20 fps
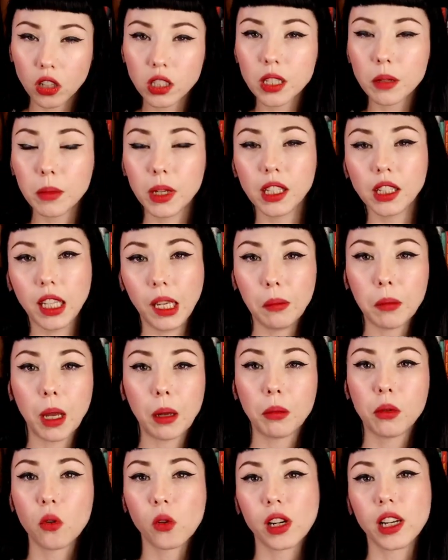ultimately,
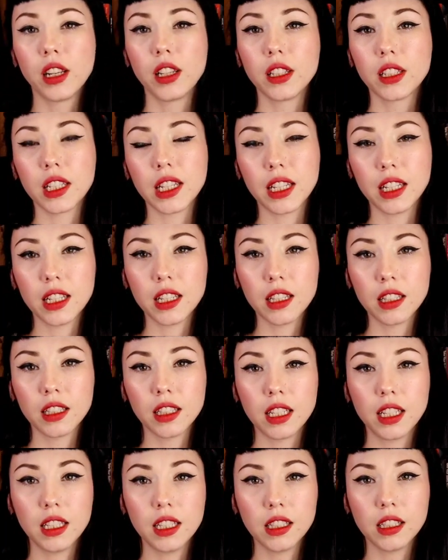my point
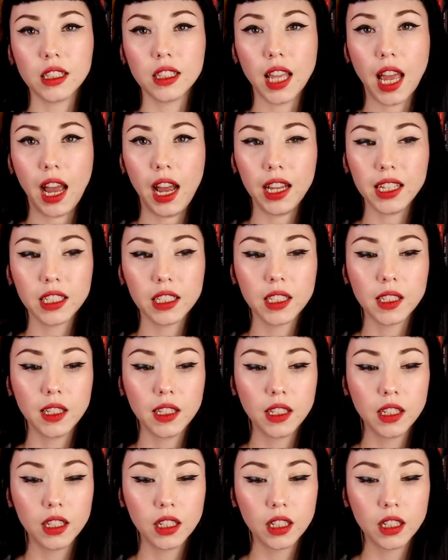is
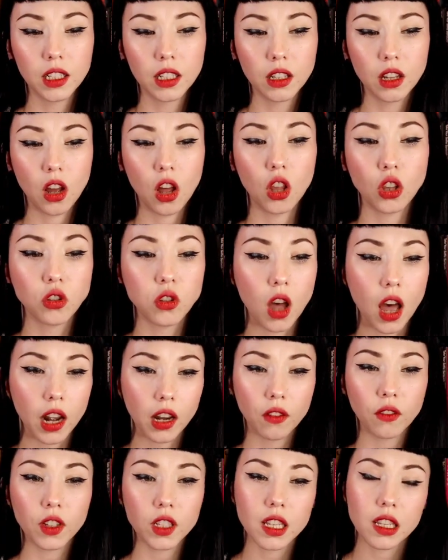that a
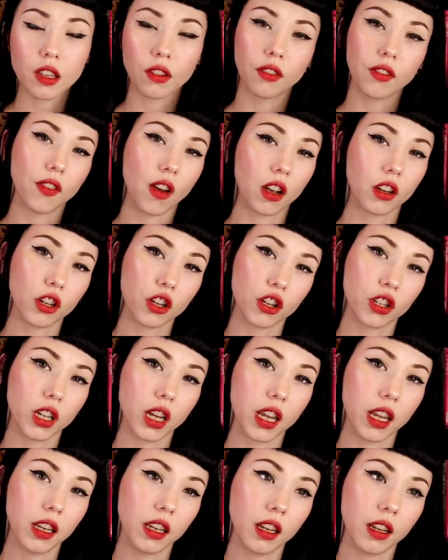lot of us
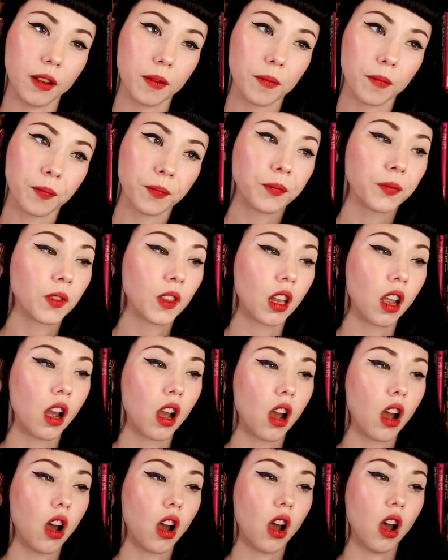function
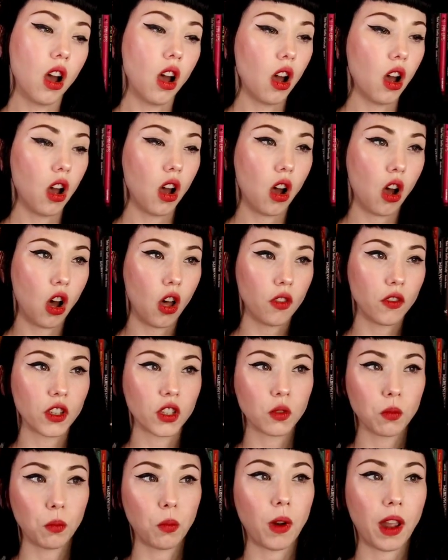on
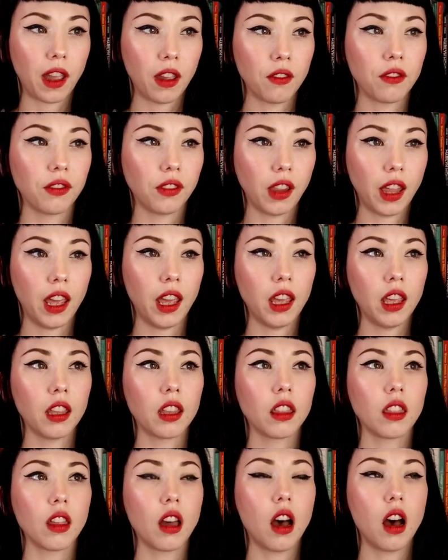this
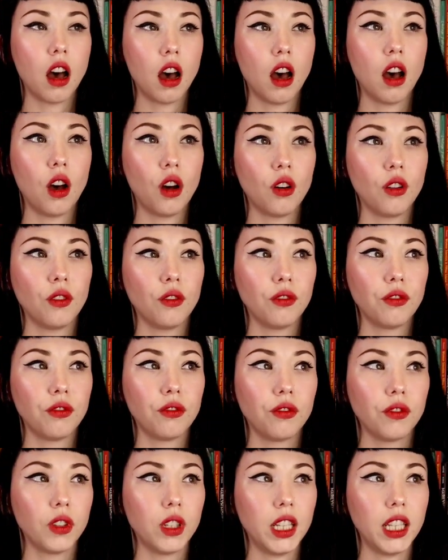wavelength
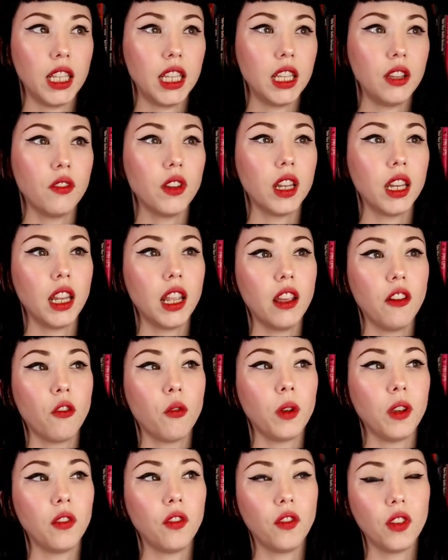of, even
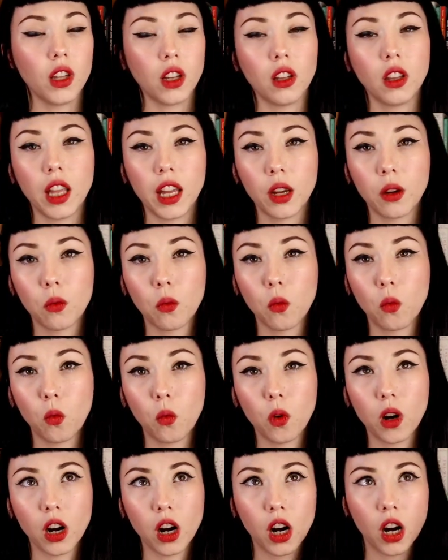if we feel like
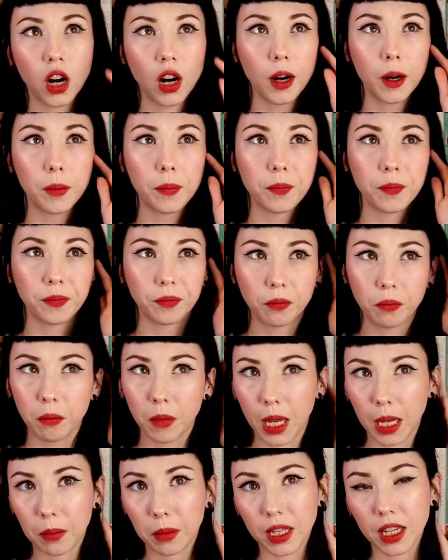we're
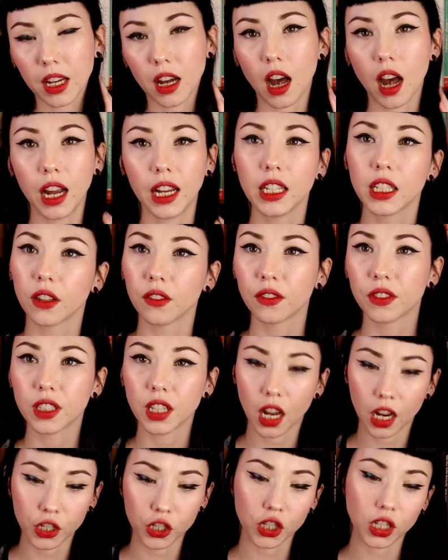maybe kind of
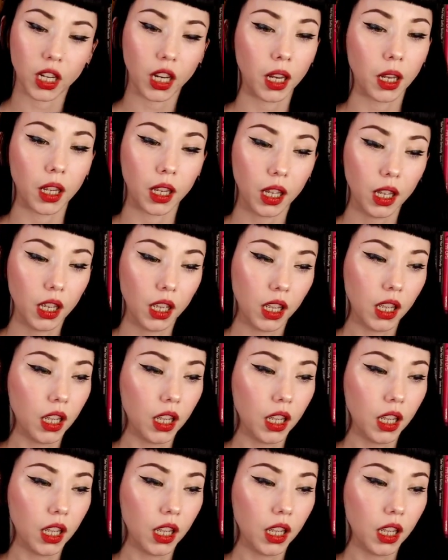touching